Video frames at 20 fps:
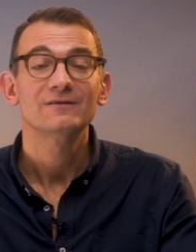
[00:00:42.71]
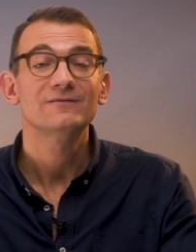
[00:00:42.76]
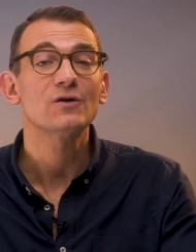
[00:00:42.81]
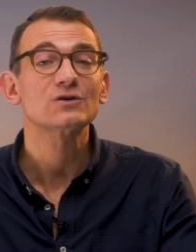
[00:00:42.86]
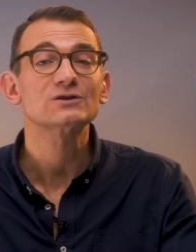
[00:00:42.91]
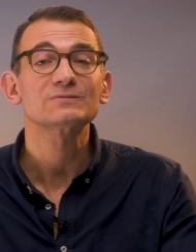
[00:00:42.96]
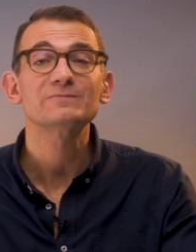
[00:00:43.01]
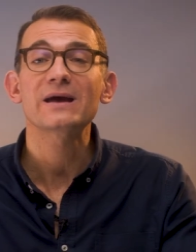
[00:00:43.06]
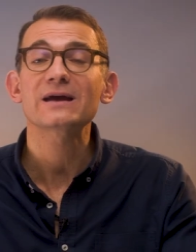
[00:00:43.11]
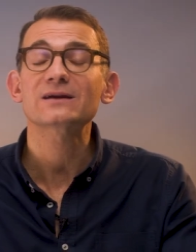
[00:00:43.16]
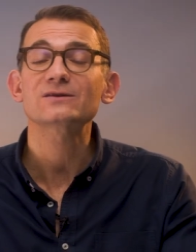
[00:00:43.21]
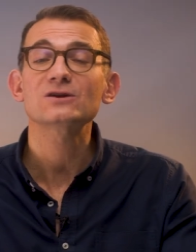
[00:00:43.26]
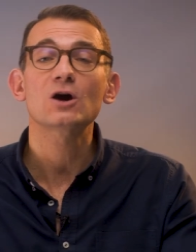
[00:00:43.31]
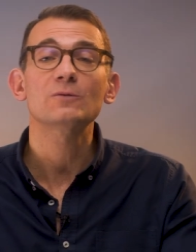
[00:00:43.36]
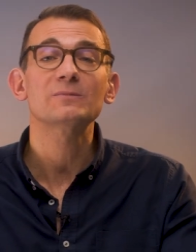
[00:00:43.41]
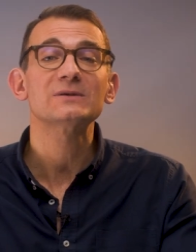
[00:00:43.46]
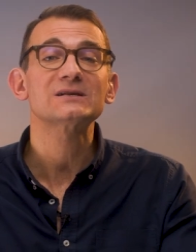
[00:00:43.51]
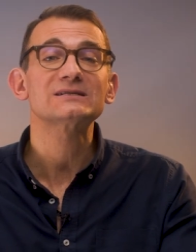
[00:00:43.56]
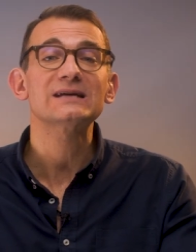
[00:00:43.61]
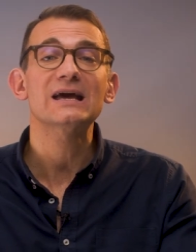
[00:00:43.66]
Folks, make
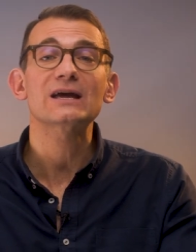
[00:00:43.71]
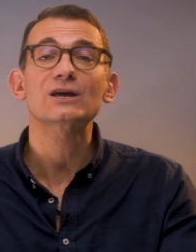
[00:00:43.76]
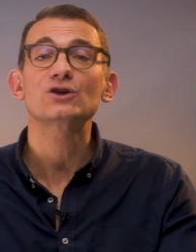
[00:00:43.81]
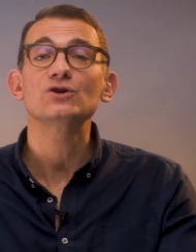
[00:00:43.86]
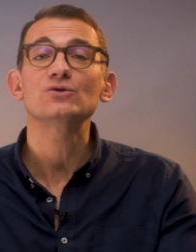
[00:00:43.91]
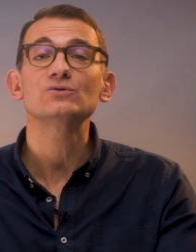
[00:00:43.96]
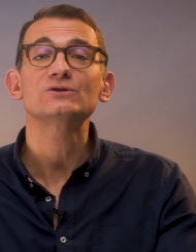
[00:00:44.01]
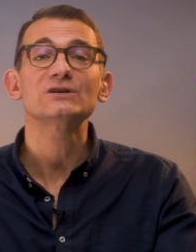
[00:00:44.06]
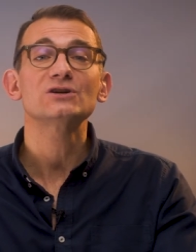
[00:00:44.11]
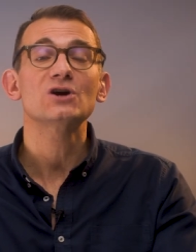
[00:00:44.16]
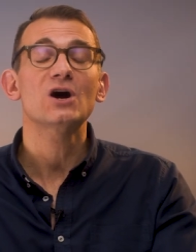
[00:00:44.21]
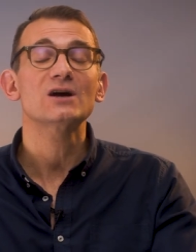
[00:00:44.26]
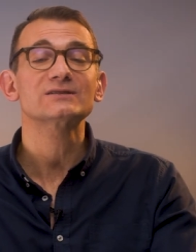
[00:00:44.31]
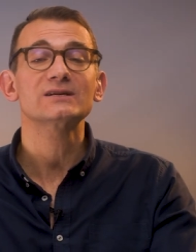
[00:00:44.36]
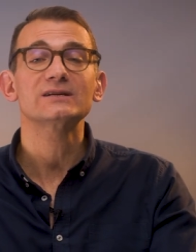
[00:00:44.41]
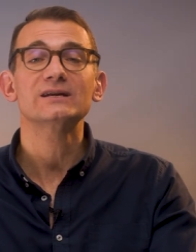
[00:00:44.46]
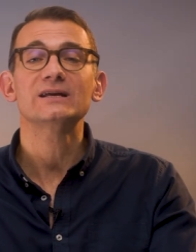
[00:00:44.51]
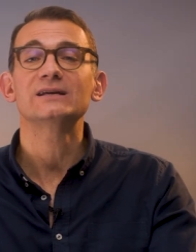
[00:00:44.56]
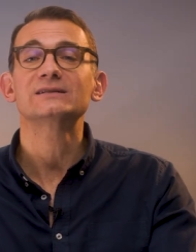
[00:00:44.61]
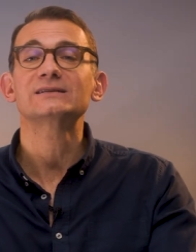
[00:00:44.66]
no mistake, UT
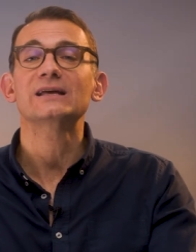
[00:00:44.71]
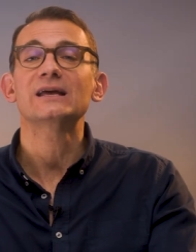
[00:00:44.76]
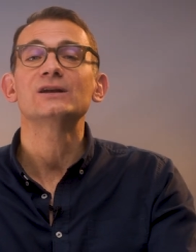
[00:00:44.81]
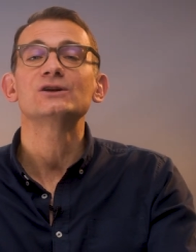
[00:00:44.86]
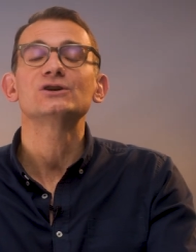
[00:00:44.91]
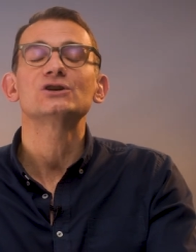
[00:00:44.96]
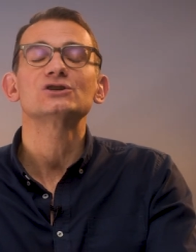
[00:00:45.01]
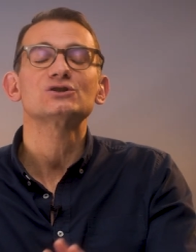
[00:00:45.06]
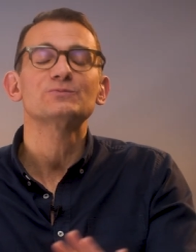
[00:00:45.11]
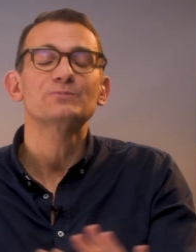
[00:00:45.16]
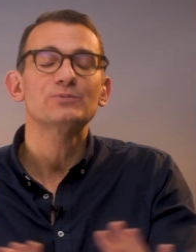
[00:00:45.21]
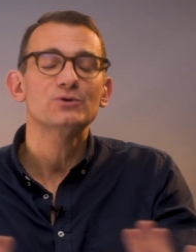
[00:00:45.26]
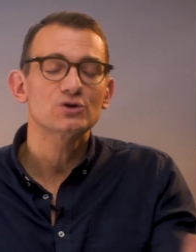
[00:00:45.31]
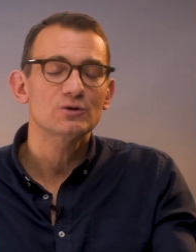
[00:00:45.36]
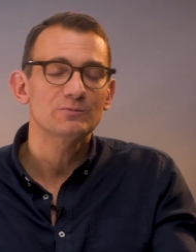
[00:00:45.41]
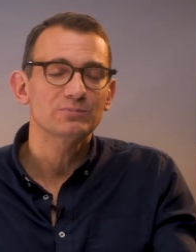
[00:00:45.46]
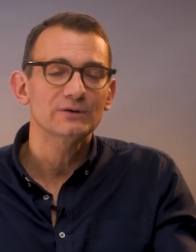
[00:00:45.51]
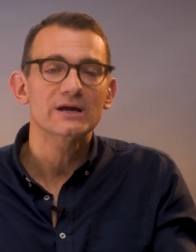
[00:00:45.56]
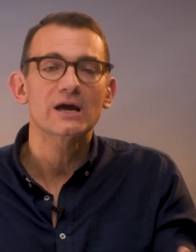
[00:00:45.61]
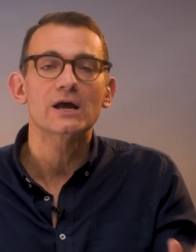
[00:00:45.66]
Austin is
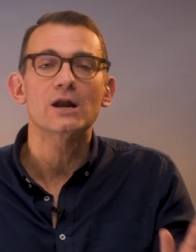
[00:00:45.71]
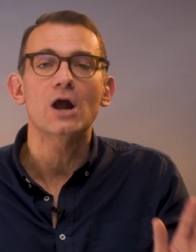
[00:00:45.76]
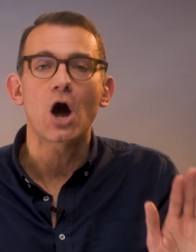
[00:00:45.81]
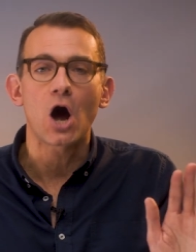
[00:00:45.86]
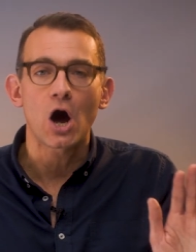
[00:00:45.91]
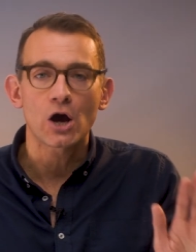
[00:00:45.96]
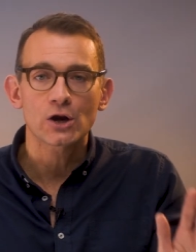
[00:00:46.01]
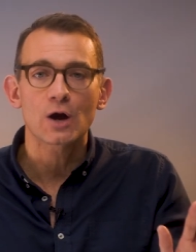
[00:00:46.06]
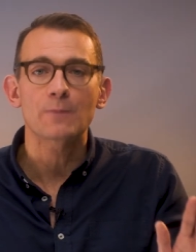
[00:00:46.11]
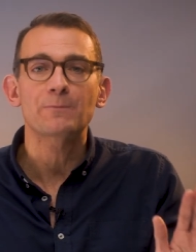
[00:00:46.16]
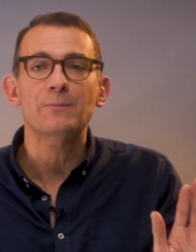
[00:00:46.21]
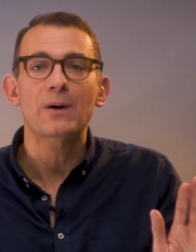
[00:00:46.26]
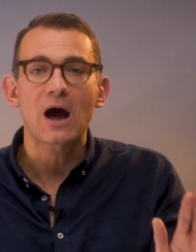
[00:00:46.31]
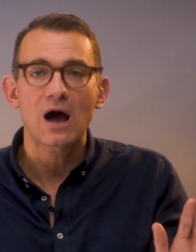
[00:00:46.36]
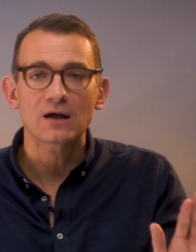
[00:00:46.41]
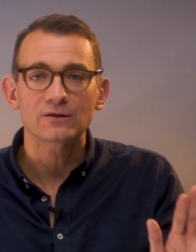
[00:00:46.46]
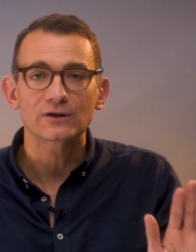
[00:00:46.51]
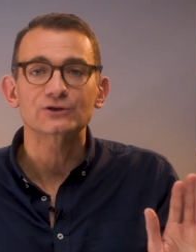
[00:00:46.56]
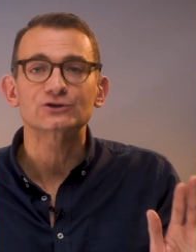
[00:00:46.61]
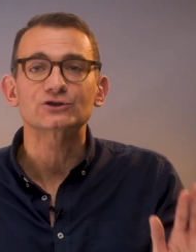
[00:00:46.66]
indisputably and
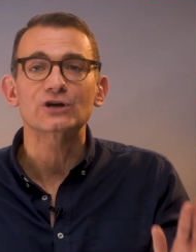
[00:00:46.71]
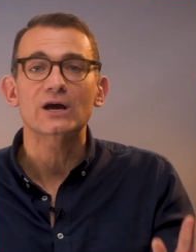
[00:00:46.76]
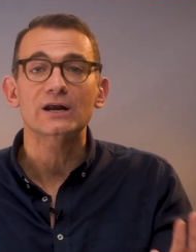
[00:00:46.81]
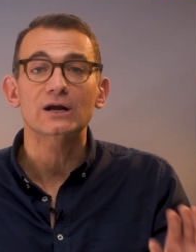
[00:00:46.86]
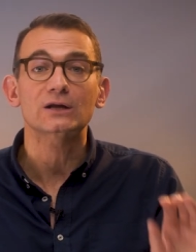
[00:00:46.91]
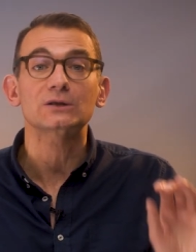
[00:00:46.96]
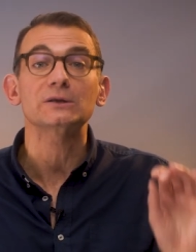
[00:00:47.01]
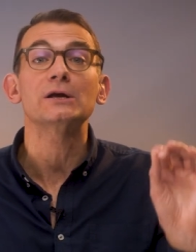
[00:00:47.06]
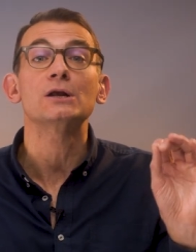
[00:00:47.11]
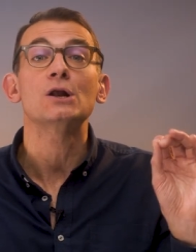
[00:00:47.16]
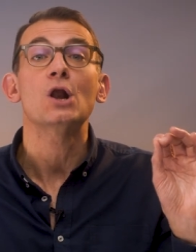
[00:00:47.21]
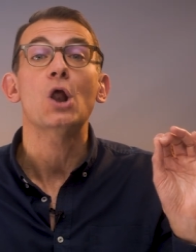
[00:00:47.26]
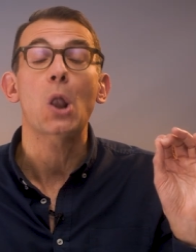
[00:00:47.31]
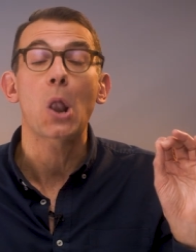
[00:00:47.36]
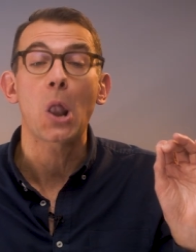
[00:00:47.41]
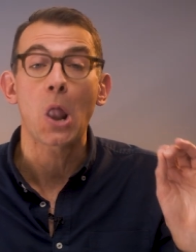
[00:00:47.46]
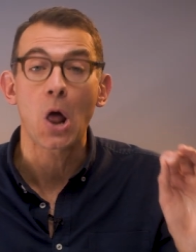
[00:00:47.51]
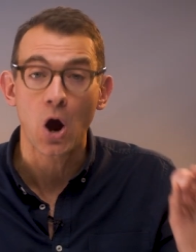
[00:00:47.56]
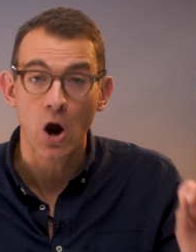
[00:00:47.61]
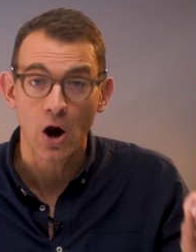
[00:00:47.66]
unapologetically
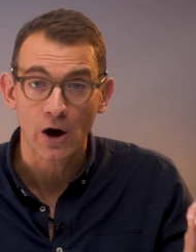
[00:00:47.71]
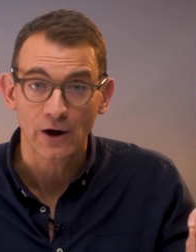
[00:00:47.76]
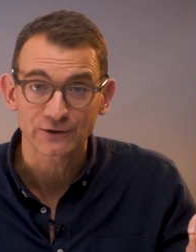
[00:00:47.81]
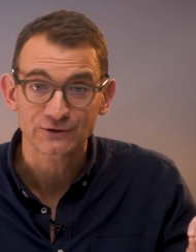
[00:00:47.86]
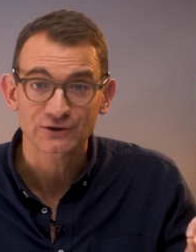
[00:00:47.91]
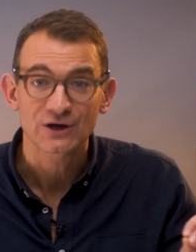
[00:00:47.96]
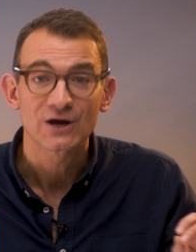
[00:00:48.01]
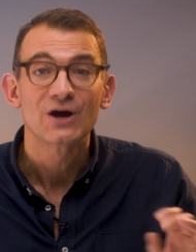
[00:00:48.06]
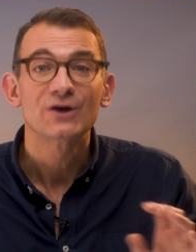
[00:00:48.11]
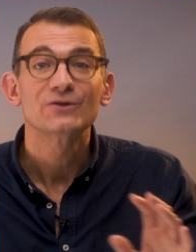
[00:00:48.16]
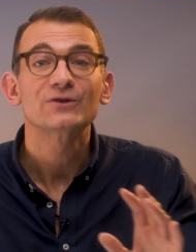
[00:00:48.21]
large.